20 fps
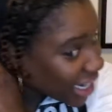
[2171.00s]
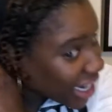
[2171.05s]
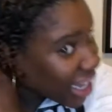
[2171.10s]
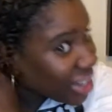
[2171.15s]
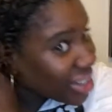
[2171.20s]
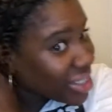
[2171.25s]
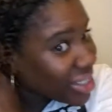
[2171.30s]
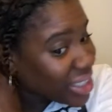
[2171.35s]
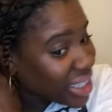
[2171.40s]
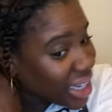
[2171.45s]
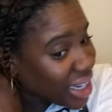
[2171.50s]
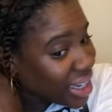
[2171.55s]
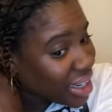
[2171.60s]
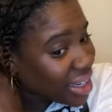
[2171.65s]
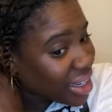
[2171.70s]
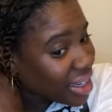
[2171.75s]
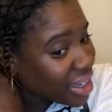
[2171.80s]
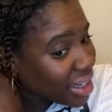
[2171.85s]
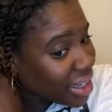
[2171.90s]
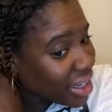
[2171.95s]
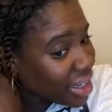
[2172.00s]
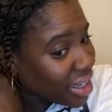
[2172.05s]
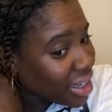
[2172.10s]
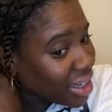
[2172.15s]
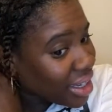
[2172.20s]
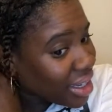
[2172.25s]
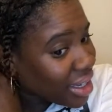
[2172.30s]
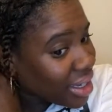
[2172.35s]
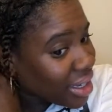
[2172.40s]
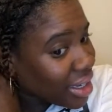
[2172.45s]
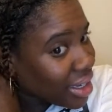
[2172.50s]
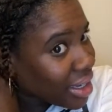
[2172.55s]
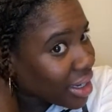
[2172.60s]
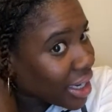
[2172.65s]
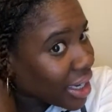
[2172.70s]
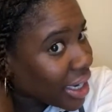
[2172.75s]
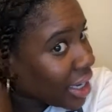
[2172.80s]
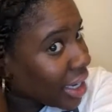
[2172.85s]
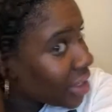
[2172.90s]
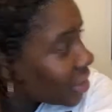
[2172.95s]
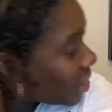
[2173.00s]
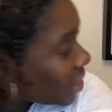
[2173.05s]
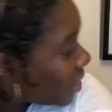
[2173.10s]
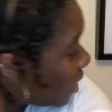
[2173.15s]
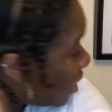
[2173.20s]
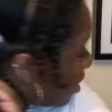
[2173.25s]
y'all see? Can y'all see?